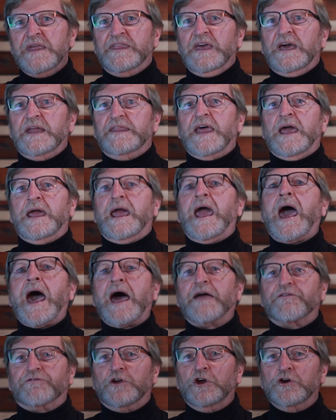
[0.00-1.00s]
That they
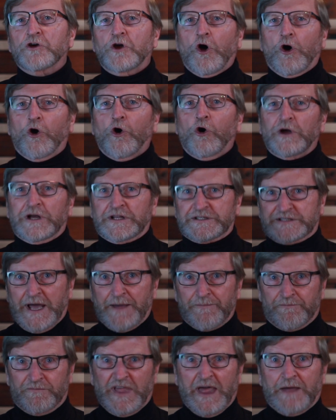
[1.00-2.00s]
have to go, it's
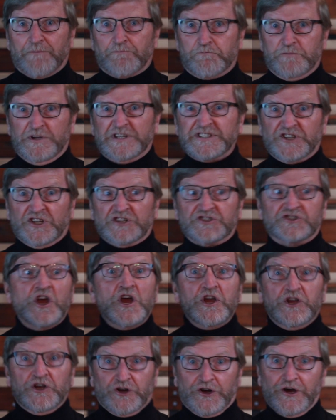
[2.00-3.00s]
that business.
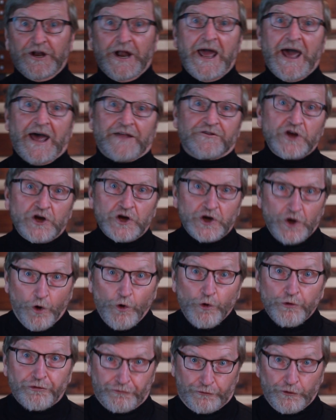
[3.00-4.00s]
You're going to have to
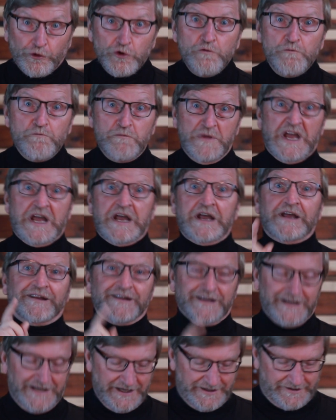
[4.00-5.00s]
go through me
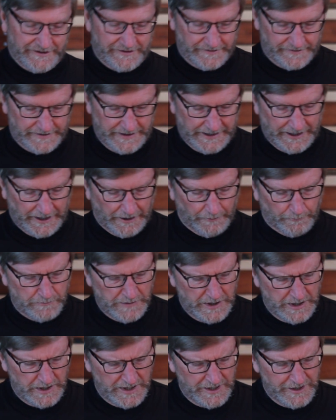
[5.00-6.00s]
to get to them.
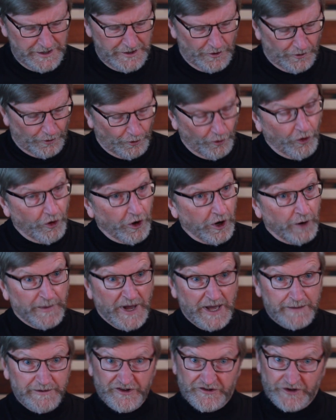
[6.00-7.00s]
Or
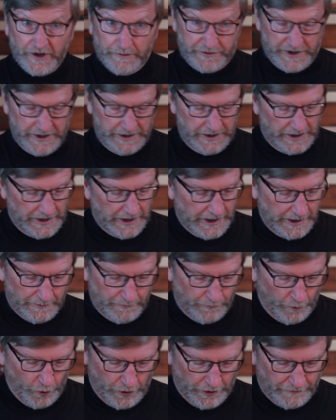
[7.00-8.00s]
maybe something
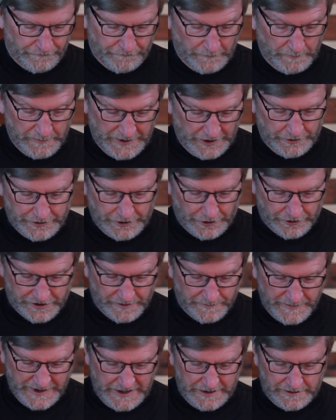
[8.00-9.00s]
more familiar
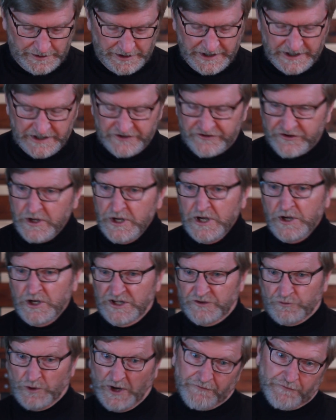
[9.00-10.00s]
to me, at least,
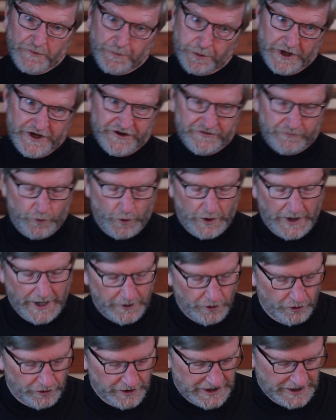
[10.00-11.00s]
is every place when I
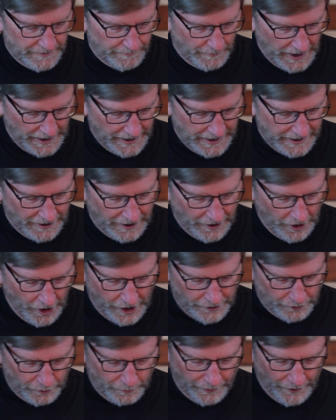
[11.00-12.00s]
go to get my
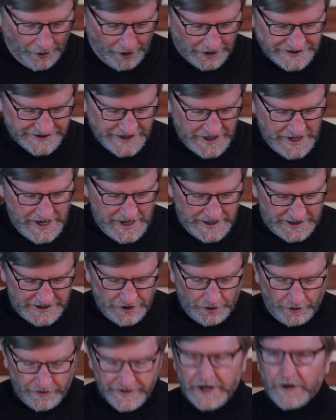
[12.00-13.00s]
auto parts,
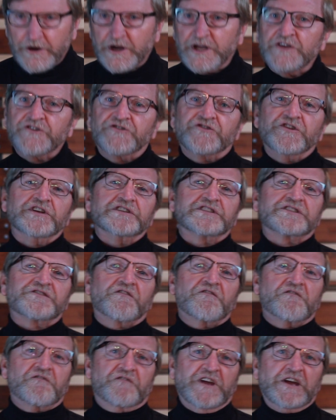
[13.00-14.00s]
there is this
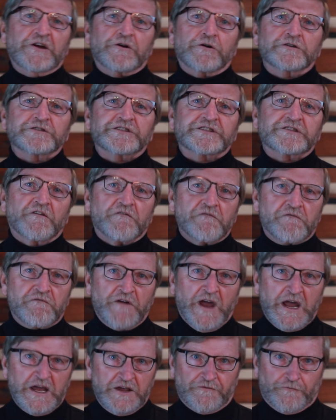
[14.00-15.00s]
fierce,
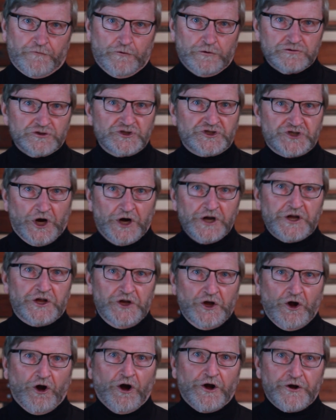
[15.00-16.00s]
faithful
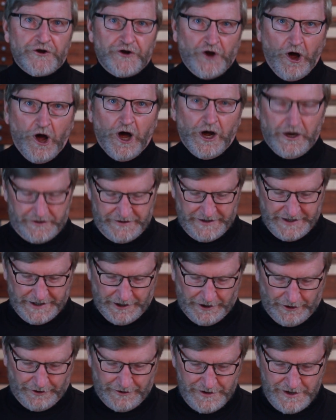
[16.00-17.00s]
junkyard dog
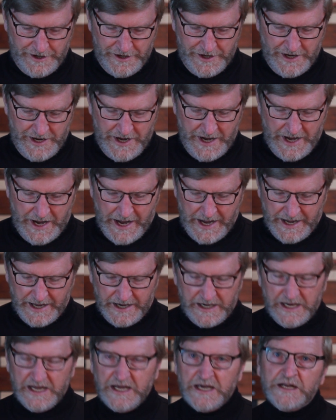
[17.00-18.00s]
there.
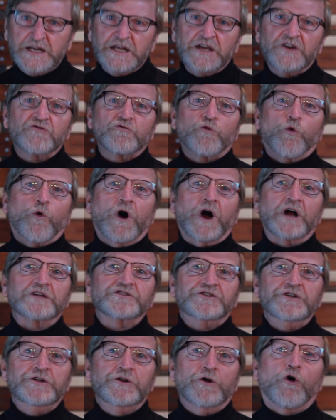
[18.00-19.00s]
And it is
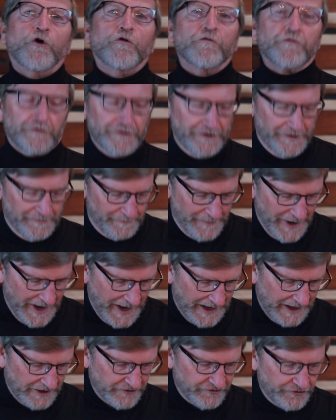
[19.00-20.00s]
watching over the
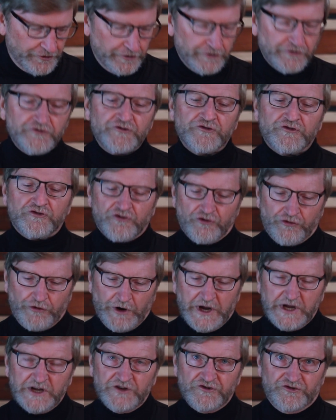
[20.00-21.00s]
master's
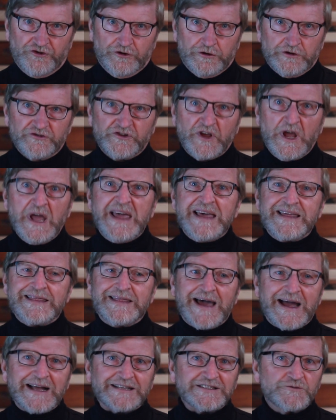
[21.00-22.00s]
treasures.
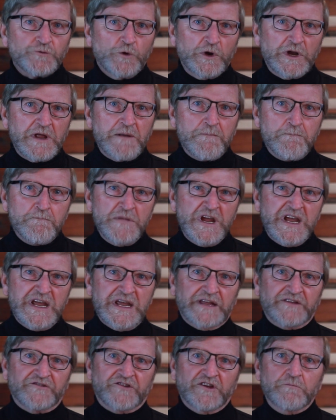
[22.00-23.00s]
That's what it
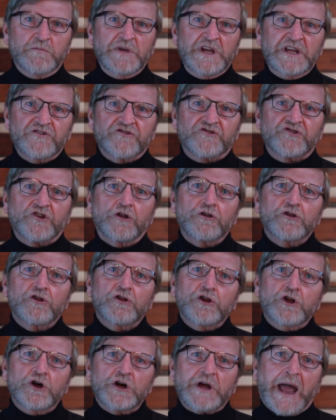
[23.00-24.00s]
means. It means to
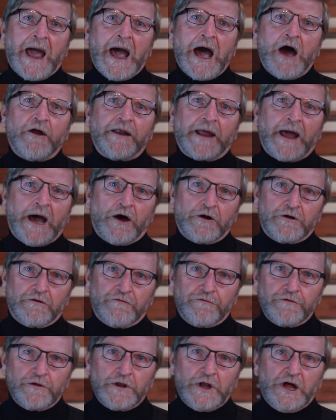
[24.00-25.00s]
look out
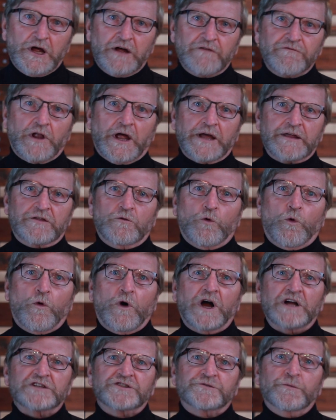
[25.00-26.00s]
of love like the
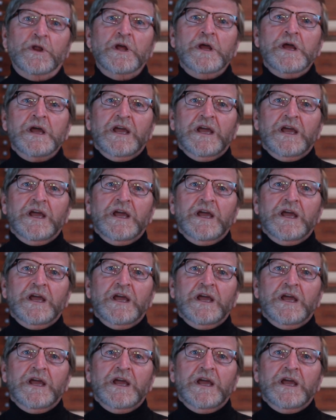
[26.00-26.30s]
watchman.